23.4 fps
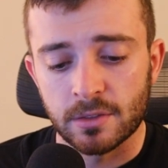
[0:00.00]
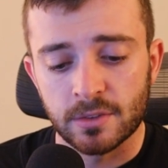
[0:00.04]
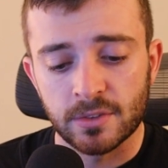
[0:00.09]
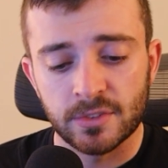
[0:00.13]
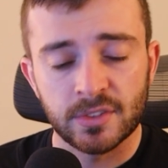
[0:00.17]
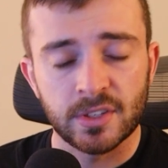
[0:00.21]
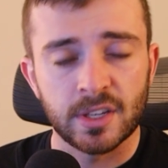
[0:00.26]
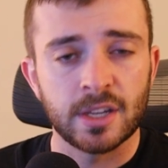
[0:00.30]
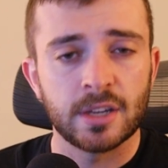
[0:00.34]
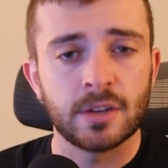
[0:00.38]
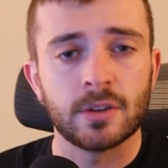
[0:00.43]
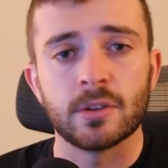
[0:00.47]

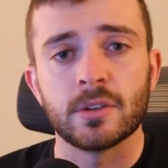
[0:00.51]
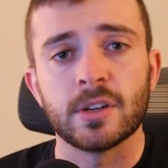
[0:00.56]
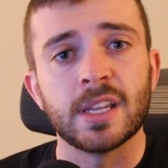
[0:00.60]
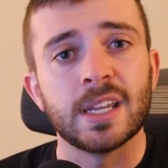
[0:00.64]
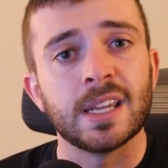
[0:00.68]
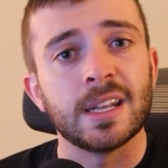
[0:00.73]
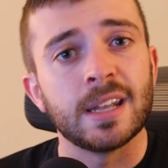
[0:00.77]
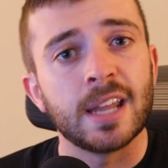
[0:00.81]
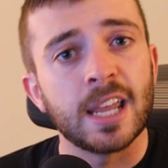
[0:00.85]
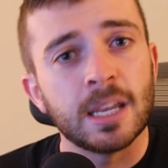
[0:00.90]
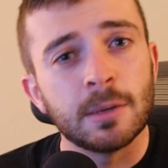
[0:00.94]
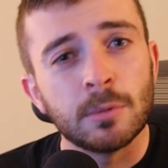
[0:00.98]
security
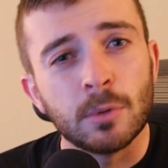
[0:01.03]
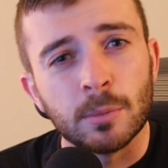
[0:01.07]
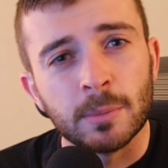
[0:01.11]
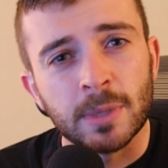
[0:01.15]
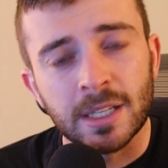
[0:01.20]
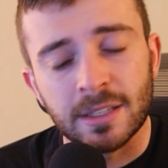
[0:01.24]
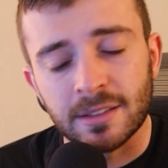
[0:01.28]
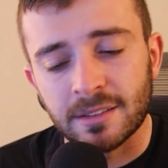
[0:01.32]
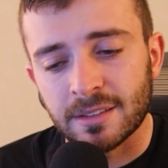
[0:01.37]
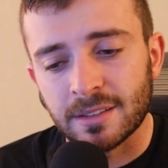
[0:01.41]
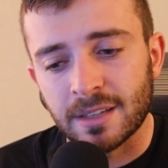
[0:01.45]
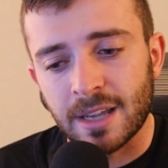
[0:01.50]

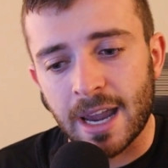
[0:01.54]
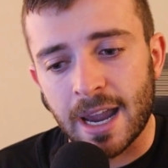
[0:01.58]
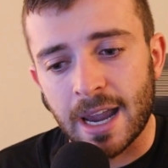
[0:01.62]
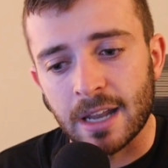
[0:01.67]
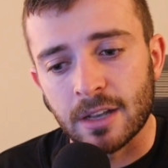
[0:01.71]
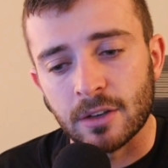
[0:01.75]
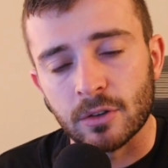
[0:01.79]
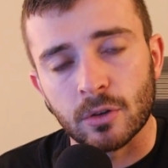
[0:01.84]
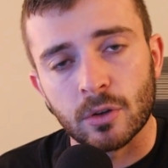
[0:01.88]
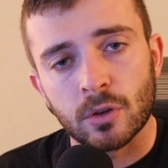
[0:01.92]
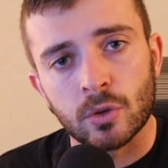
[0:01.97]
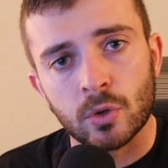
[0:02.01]
enablement
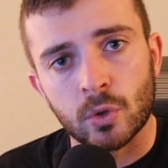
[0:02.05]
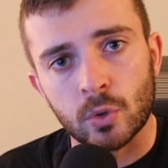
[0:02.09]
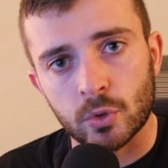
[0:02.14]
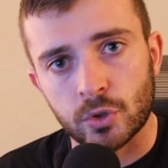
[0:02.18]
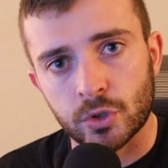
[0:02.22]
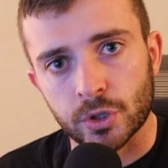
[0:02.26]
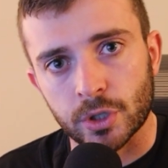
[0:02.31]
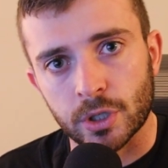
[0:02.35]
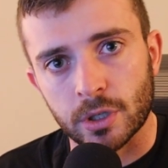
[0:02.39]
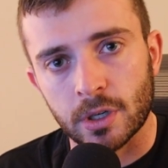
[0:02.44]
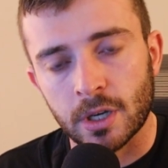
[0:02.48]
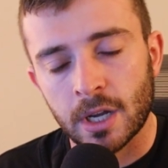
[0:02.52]
and
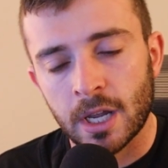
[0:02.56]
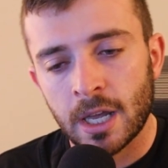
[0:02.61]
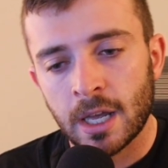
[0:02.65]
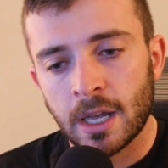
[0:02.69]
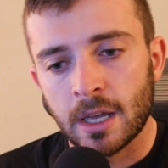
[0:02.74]
culture.